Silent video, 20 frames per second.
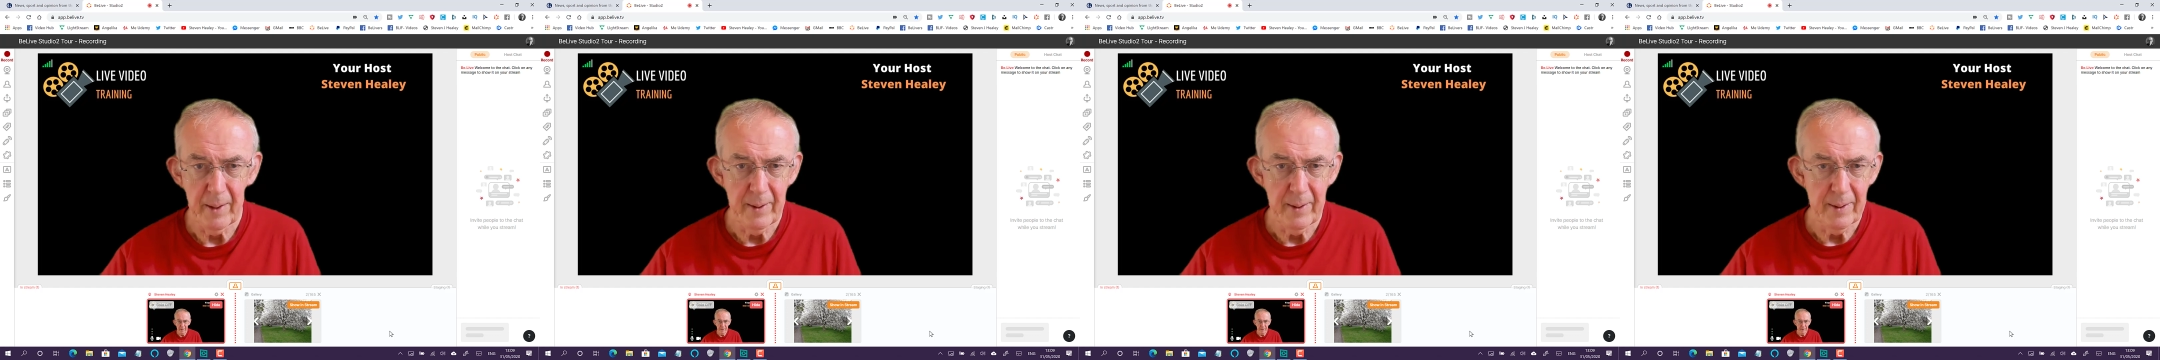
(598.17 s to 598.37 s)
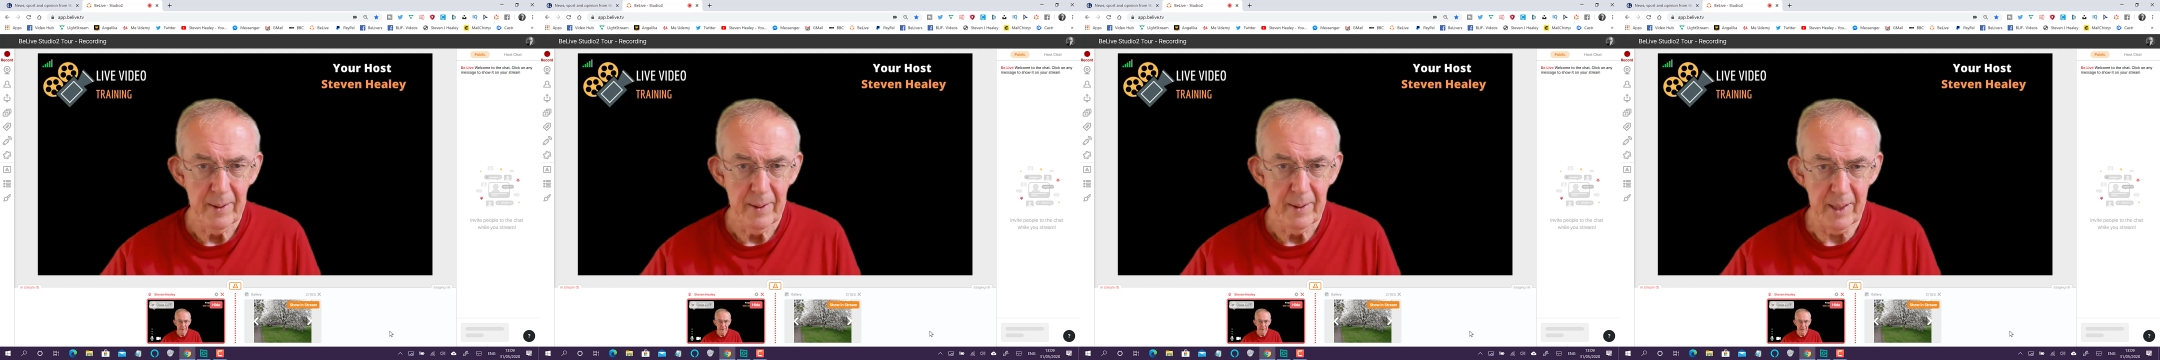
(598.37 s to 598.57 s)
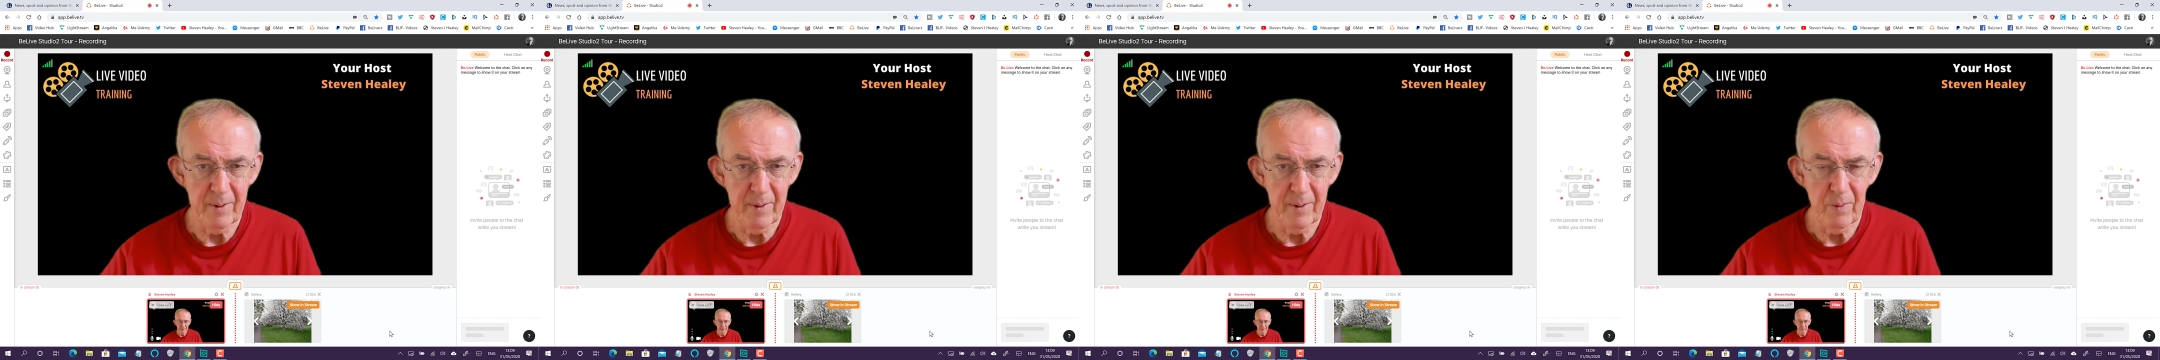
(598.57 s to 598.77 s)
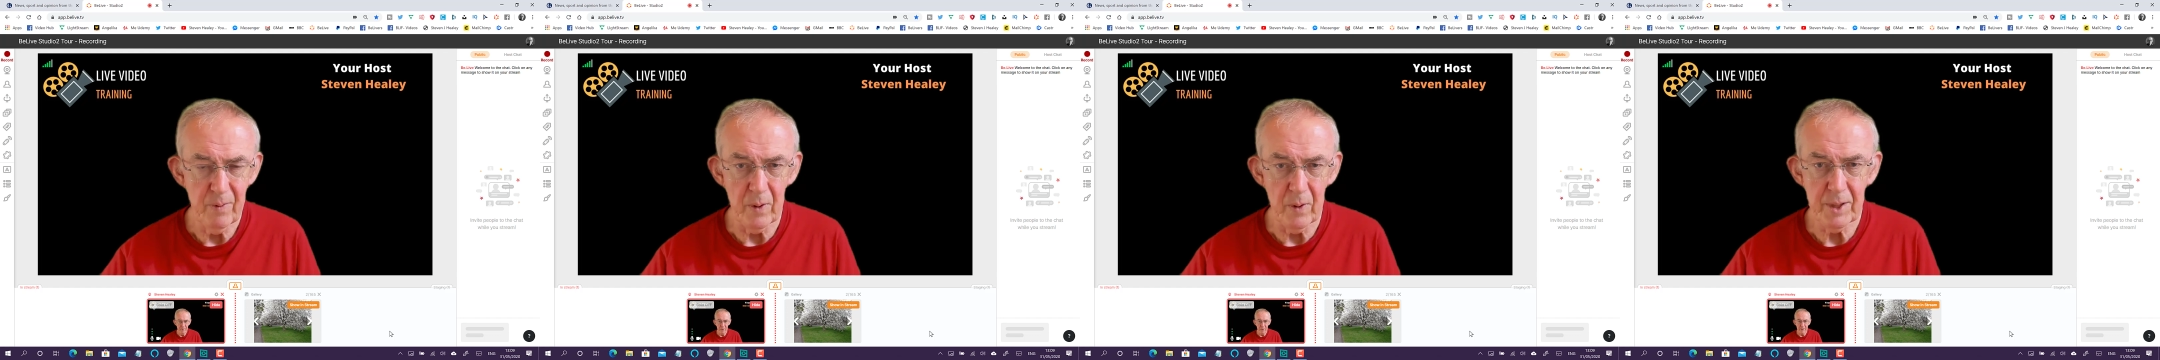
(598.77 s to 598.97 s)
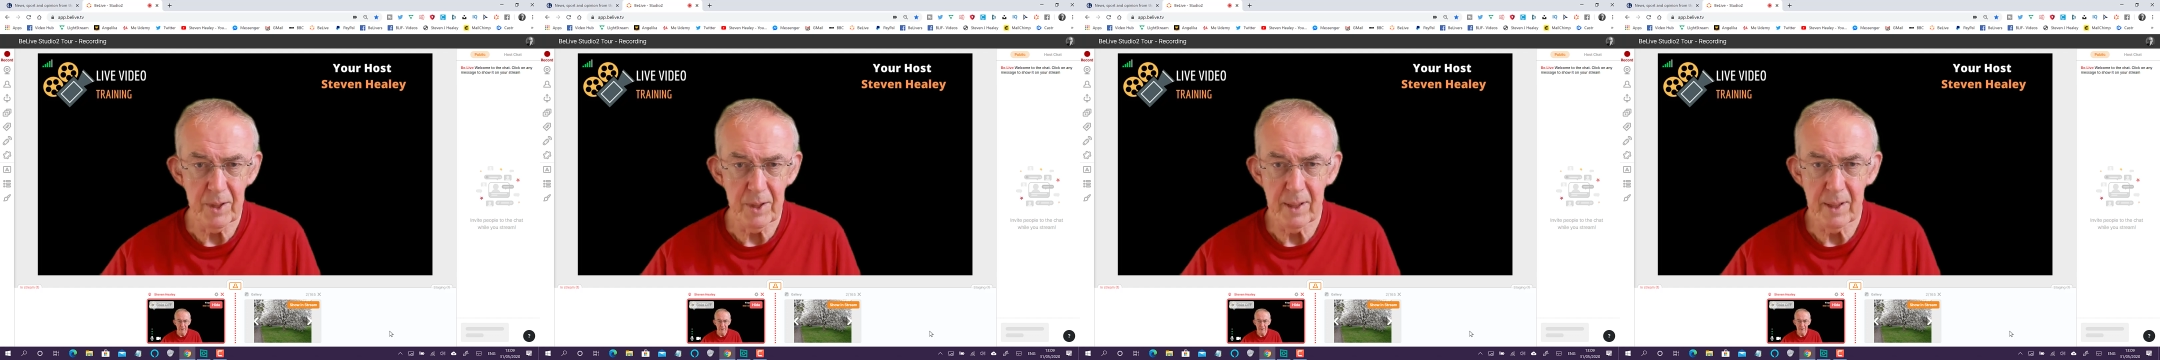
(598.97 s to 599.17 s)
Thank you for
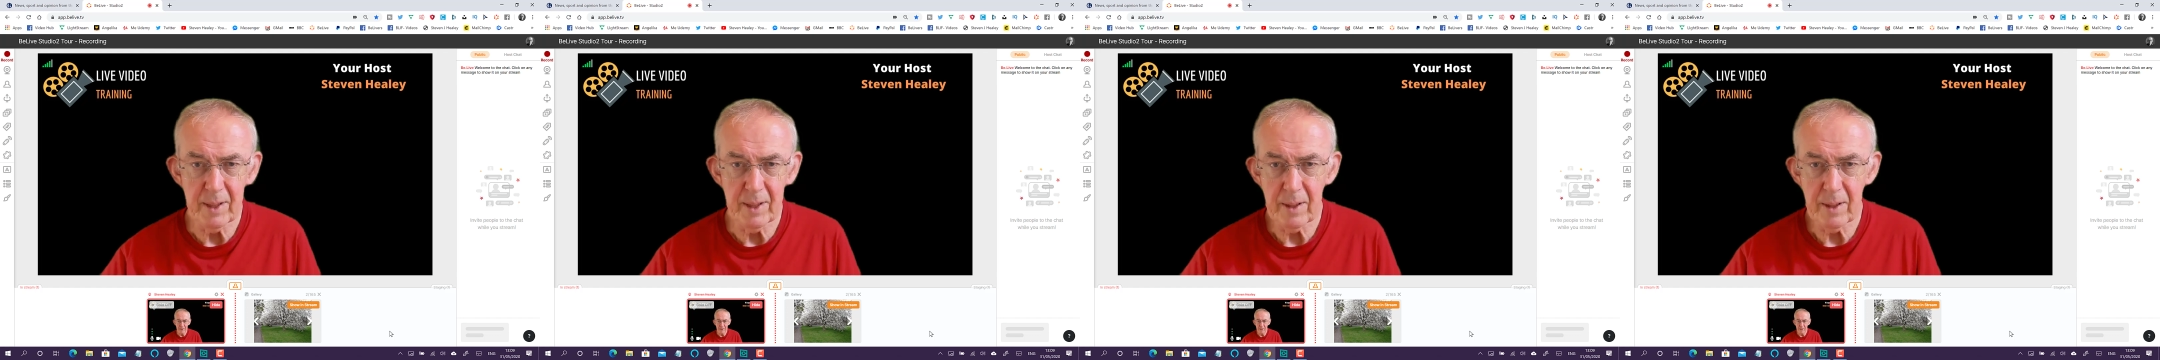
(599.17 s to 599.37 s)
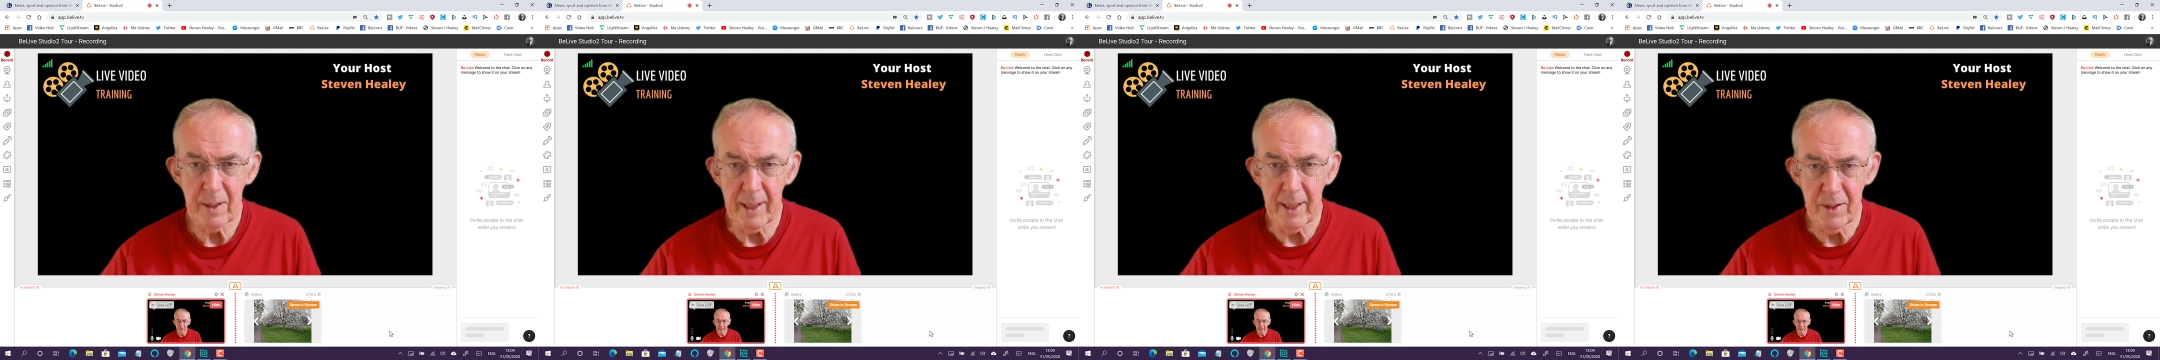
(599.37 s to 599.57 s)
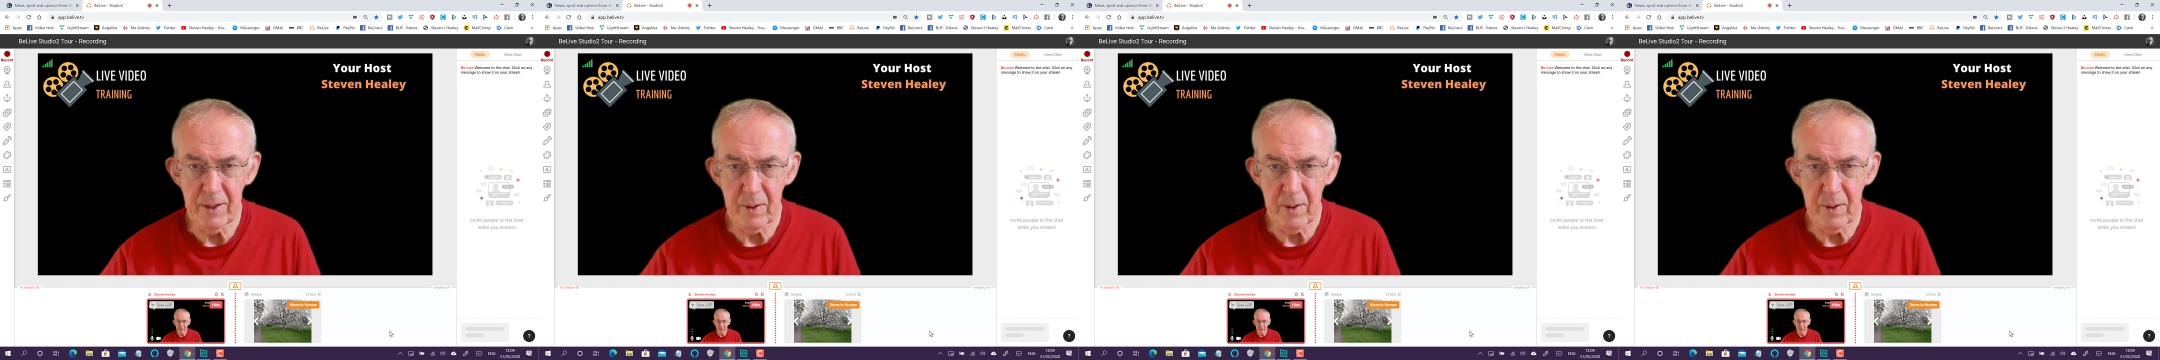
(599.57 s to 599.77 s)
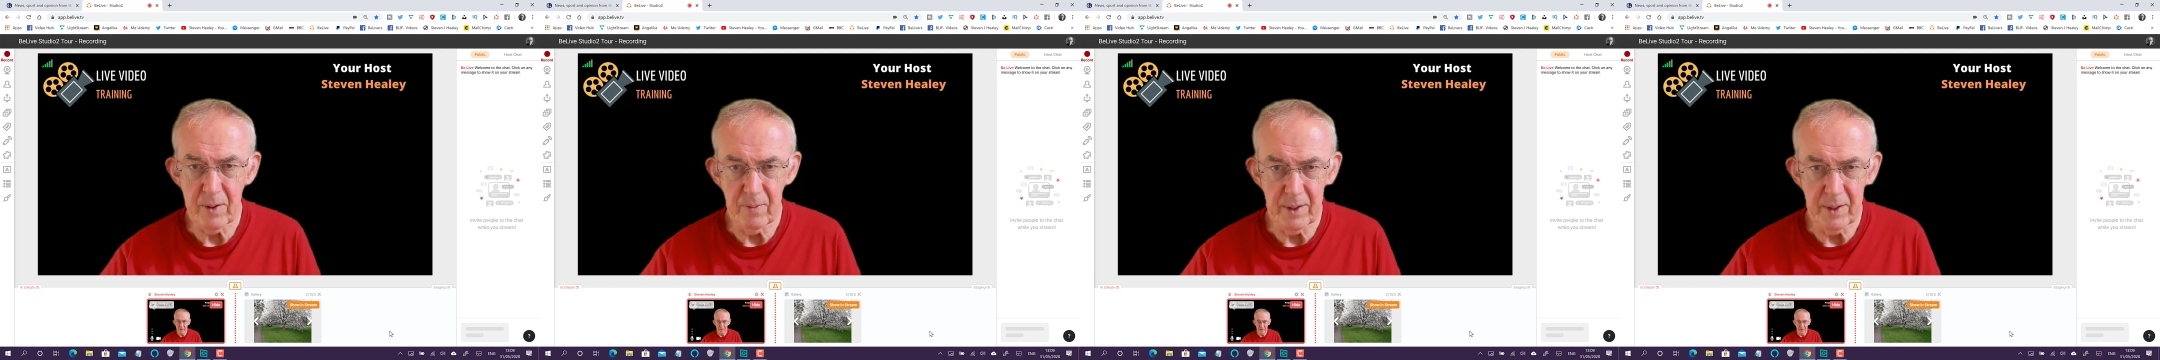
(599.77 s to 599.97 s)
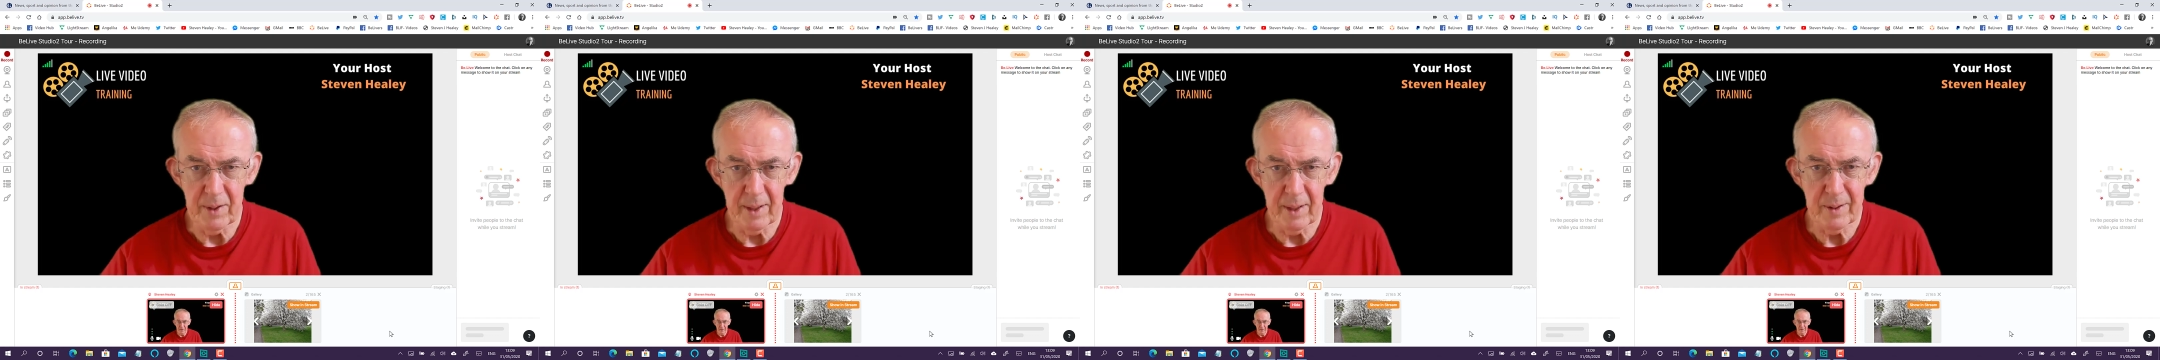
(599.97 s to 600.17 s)
watching this intro
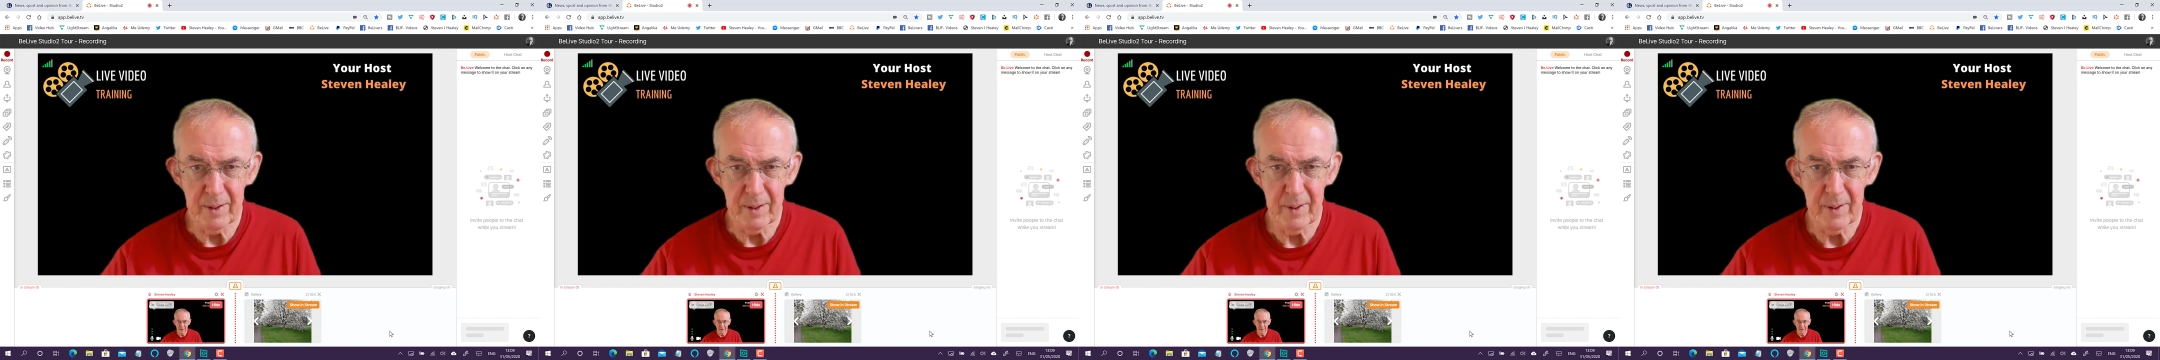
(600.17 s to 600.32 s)
video.